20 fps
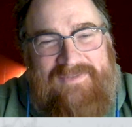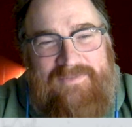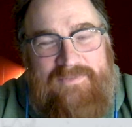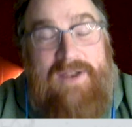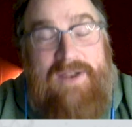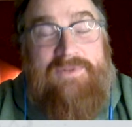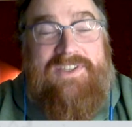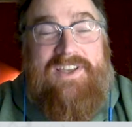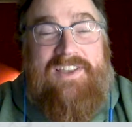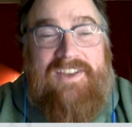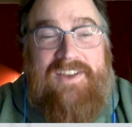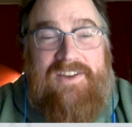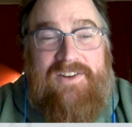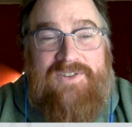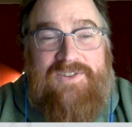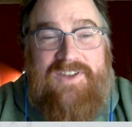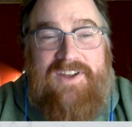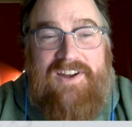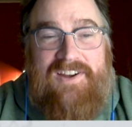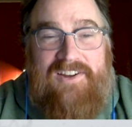it was on the
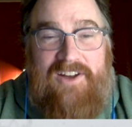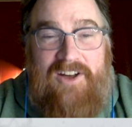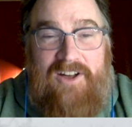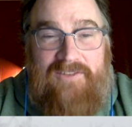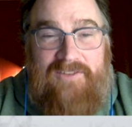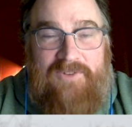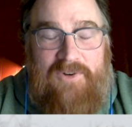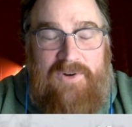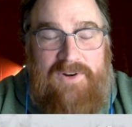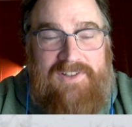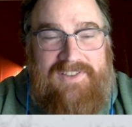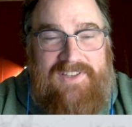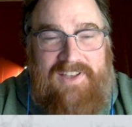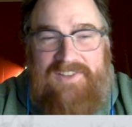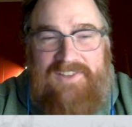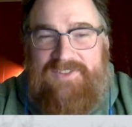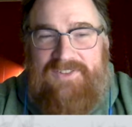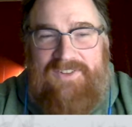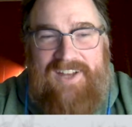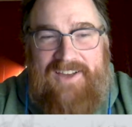Coast Guard golf course,
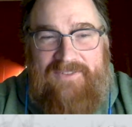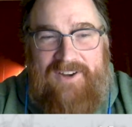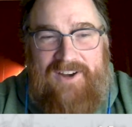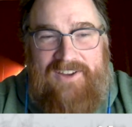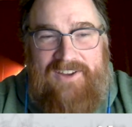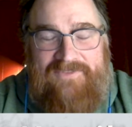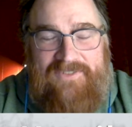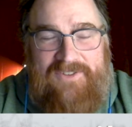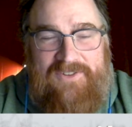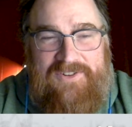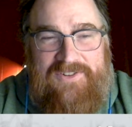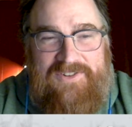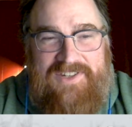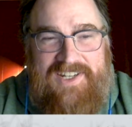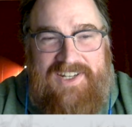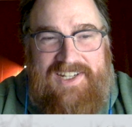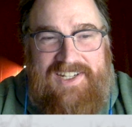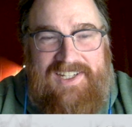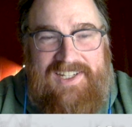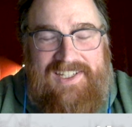also not very
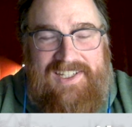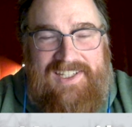photogenic.